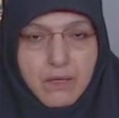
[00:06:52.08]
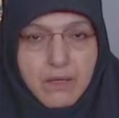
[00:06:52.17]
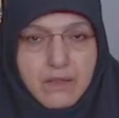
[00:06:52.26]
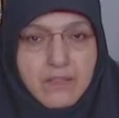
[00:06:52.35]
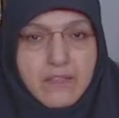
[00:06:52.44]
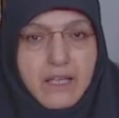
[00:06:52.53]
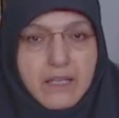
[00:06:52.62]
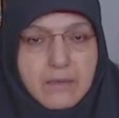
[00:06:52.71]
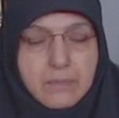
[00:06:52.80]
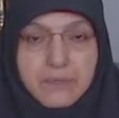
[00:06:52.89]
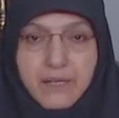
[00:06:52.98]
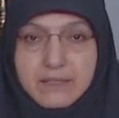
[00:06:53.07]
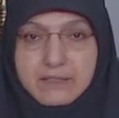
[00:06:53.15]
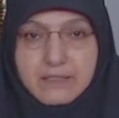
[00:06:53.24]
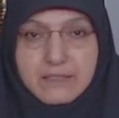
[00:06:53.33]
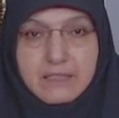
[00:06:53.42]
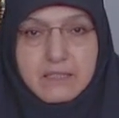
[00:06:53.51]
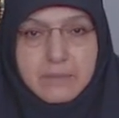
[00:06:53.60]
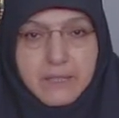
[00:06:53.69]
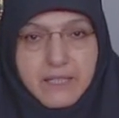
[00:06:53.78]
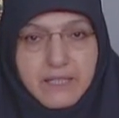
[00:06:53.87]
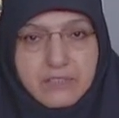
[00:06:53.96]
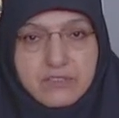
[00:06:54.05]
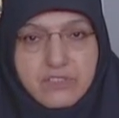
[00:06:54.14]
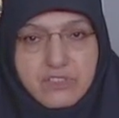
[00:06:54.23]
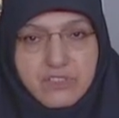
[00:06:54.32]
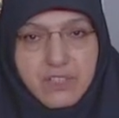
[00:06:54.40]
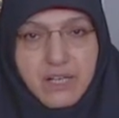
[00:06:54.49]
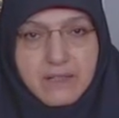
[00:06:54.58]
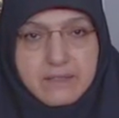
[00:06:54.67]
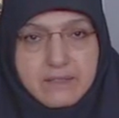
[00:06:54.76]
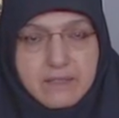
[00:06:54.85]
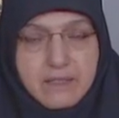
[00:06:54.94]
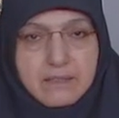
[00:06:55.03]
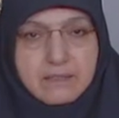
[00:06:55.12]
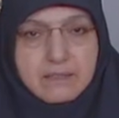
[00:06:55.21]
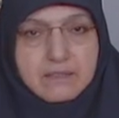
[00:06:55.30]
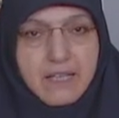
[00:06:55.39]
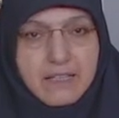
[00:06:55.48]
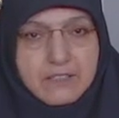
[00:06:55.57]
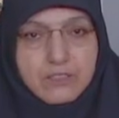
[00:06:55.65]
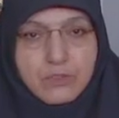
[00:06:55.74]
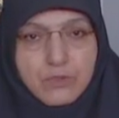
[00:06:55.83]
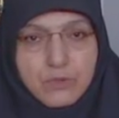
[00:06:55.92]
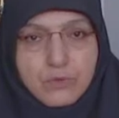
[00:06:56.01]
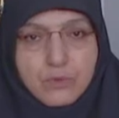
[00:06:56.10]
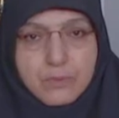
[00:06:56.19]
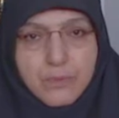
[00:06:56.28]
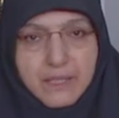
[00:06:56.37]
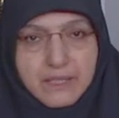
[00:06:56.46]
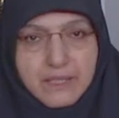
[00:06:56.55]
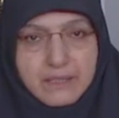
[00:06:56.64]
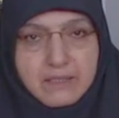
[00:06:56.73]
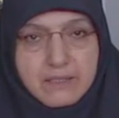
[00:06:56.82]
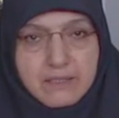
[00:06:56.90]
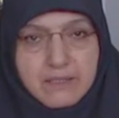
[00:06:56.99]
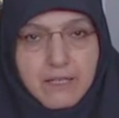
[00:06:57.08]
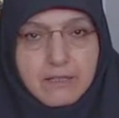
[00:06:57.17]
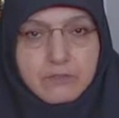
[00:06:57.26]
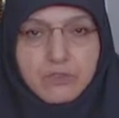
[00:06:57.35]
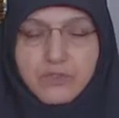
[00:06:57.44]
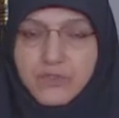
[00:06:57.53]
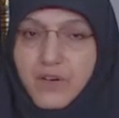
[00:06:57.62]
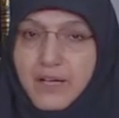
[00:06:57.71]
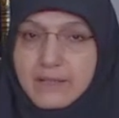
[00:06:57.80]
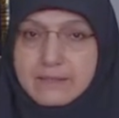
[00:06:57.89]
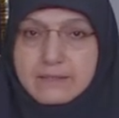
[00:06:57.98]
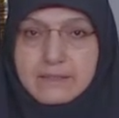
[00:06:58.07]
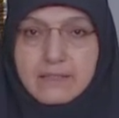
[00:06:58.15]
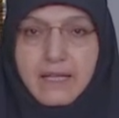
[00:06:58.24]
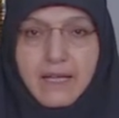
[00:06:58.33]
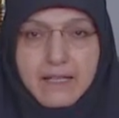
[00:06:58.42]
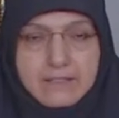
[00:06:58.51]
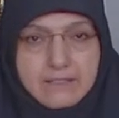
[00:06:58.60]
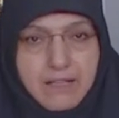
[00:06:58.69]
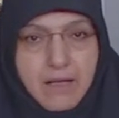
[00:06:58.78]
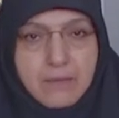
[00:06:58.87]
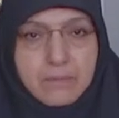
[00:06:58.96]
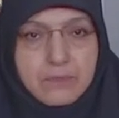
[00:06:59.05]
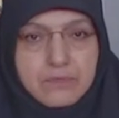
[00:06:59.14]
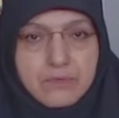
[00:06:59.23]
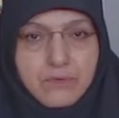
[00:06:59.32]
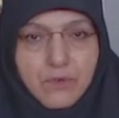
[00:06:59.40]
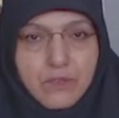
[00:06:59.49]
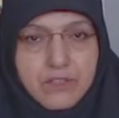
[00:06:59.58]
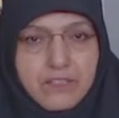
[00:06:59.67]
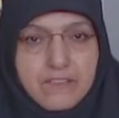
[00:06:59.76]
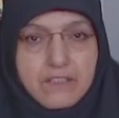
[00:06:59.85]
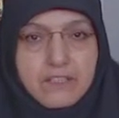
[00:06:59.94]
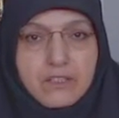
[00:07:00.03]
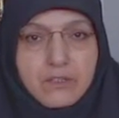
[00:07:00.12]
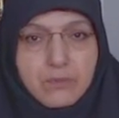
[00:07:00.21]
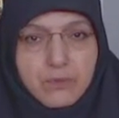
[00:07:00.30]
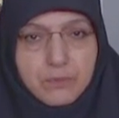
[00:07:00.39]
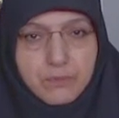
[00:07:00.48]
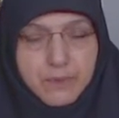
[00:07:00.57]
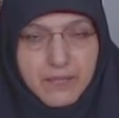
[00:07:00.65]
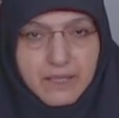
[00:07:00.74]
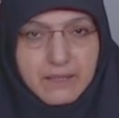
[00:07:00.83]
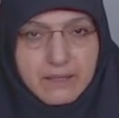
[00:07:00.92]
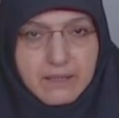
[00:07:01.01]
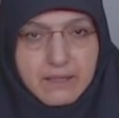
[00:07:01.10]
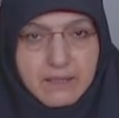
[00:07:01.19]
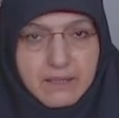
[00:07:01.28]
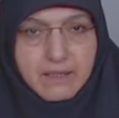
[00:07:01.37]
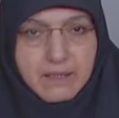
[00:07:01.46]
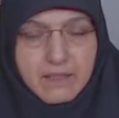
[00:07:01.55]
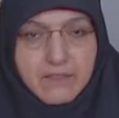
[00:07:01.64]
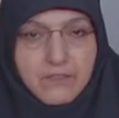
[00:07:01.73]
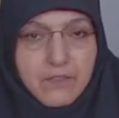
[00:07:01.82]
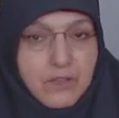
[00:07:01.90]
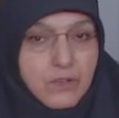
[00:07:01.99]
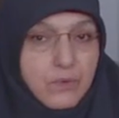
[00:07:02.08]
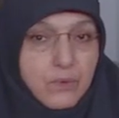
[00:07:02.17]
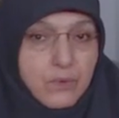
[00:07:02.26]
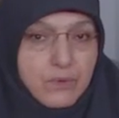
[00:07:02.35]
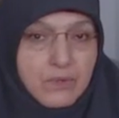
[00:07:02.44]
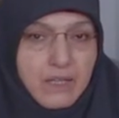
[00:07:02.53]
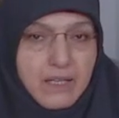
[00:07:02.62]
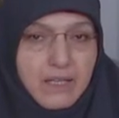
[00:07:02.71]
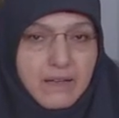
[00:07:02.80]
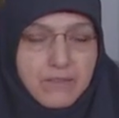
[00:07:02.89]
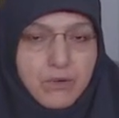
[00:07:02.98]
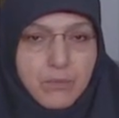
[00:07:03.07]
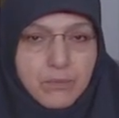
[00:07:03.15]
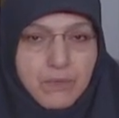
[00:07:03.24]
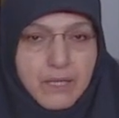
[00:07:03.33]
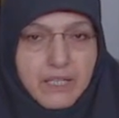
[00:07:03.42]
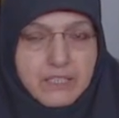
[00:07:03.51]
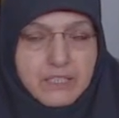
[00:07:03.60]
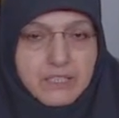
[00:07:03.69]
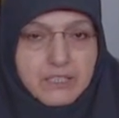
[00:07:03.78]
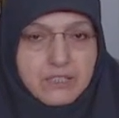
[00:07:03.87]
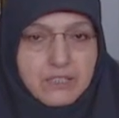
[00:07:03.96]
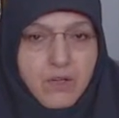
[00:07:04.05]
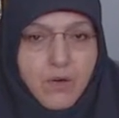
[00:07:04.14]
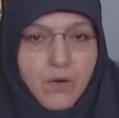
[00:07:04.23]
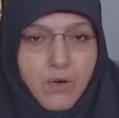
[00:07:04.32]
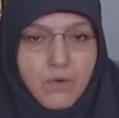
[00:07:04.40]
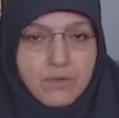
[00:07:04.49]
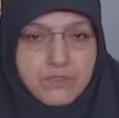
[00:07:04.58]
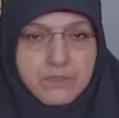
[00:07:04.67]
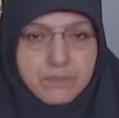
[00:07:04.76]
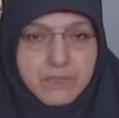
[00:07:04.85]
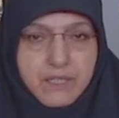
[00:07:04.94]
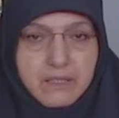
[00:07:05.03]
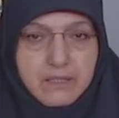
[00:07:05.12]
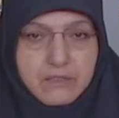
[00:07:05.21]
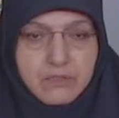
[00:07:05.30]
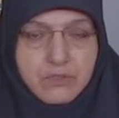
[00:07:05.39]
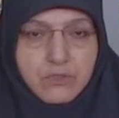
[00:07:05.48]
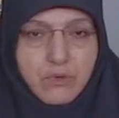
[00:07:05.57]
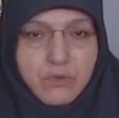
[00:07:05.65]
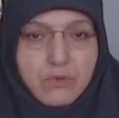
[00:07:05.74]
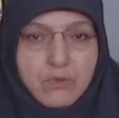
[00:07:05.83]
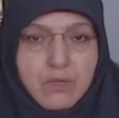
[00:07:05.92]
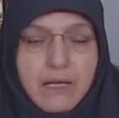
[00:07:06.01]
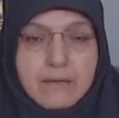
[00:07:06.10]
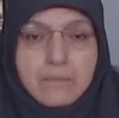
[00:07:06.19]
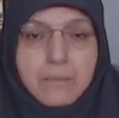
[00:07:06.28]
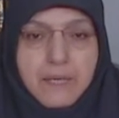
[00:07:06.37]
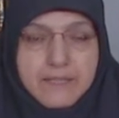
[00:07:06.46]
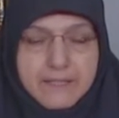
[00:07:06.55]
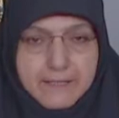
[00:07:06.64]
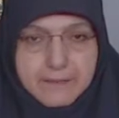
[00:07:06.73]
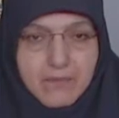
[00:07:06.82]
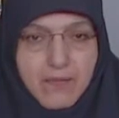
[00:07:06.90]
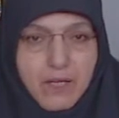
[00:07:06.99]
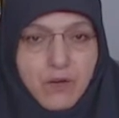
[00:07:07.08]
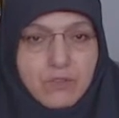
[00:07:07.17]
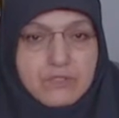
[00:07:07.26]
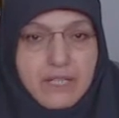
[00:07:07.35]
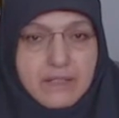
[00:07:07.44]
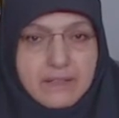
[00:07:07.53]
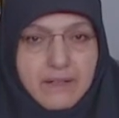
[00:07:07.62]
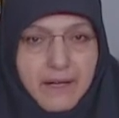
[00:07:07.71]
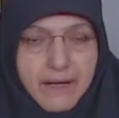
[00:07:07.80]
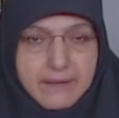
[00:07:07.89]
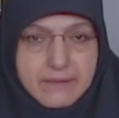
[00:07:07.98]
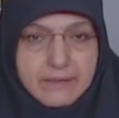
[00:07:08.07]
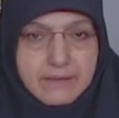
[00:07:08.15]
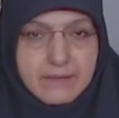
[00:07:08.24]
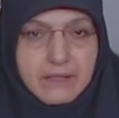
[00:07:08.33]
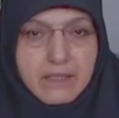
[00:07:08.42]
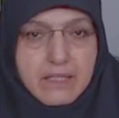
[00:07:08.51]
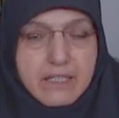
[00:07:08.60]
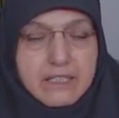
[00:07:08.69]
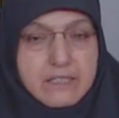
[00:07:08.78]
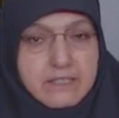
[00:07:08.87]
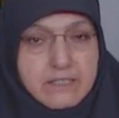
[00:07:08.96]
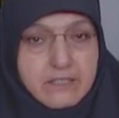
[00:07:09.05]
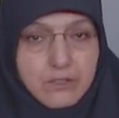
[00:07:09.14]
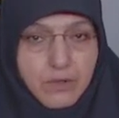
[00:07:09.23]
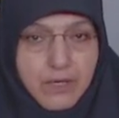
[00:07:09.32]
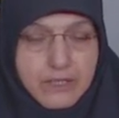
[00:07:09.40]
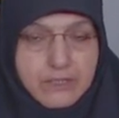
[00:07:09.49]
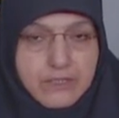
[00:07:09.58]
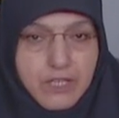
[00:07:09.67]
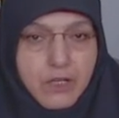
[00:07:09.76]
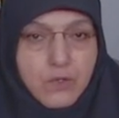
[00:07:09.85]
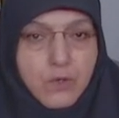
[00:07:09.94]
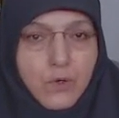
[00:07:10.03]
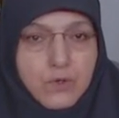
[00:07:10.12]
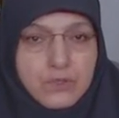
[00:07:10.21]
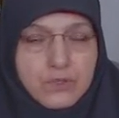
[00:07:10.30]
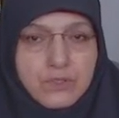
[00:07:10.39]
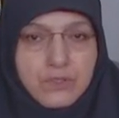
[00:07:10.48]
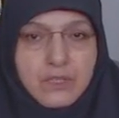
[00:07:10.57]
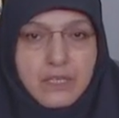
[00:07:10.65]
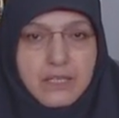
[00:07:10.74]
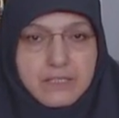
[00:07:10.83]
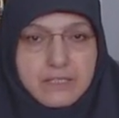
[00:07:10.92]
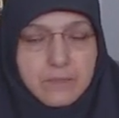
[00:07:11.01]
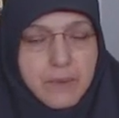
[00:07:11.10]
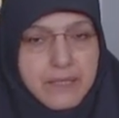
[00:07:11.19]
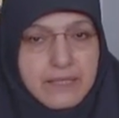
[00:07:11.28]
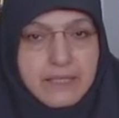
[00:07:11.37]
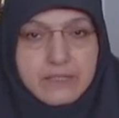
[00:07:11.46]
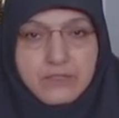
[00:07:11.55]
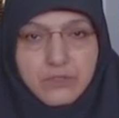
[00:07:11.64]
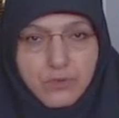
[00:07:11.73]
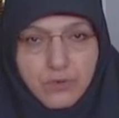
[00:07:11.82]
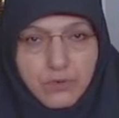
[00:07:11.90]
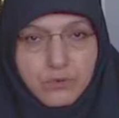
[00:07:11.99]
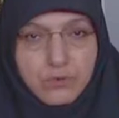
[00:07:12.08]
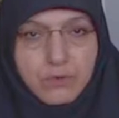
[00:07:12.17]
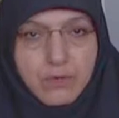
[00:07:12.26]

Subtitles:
They practically began to slice the dead human bodies to find examples for living human being, even though they have combination of spirit, soul, and body. On the other hand, Eastern knowledge lost its body and soul